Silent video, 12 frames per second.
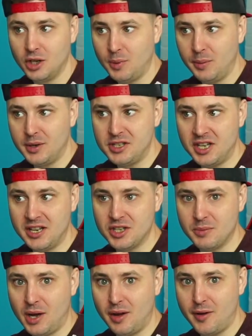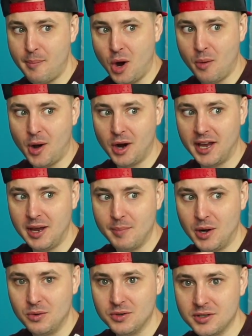we be seeing some other mobile game
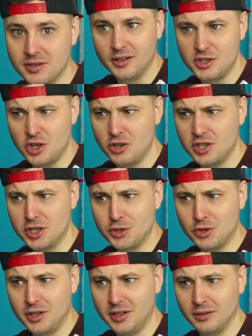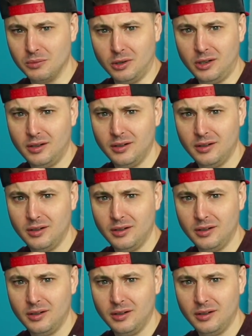modes? Search and destroy? What?